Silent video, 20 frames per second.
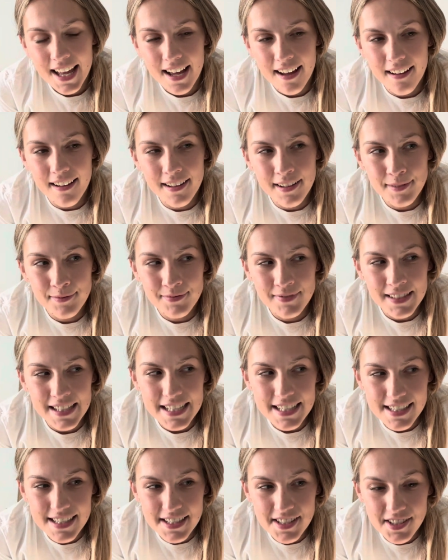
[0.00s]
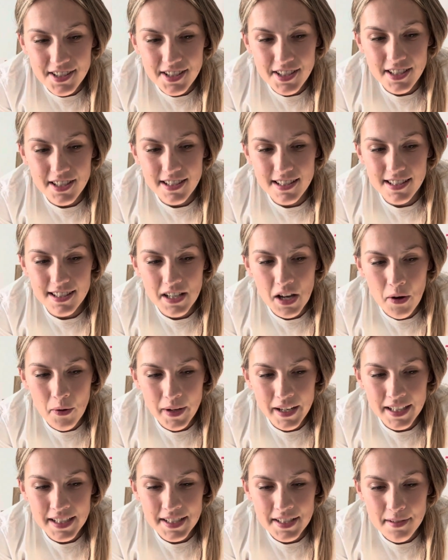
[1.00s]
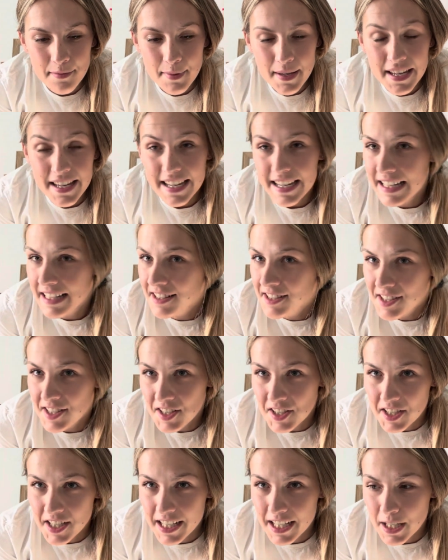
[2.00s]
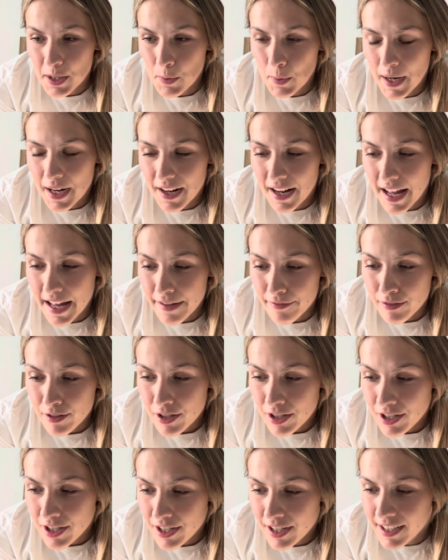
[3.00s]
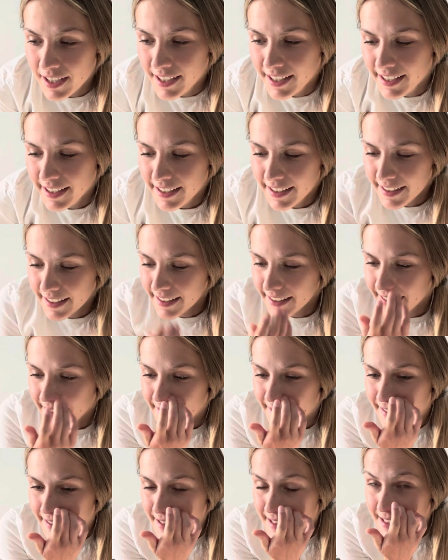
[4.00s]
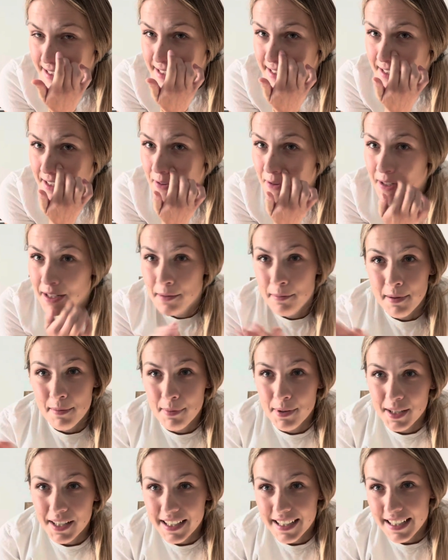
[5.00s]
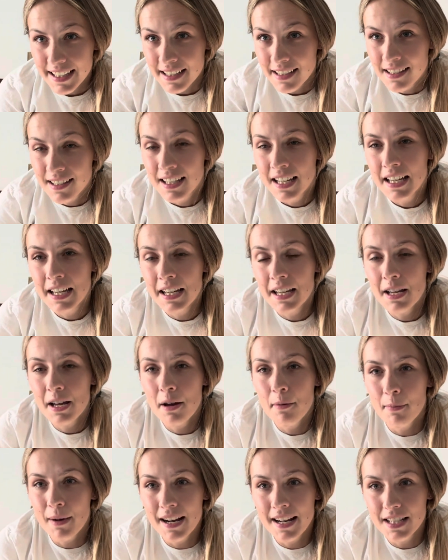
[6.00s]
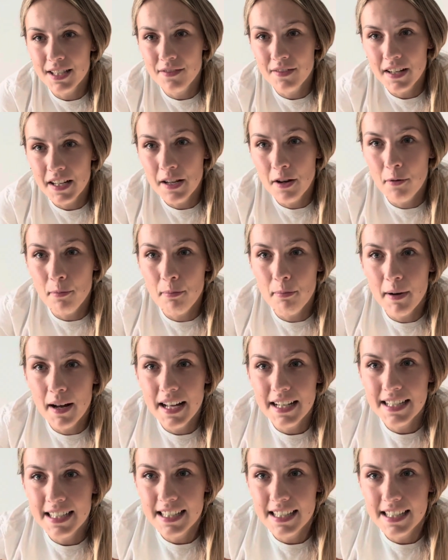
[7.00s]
This is just going to be inserted wherever it's going to be put in my next video, but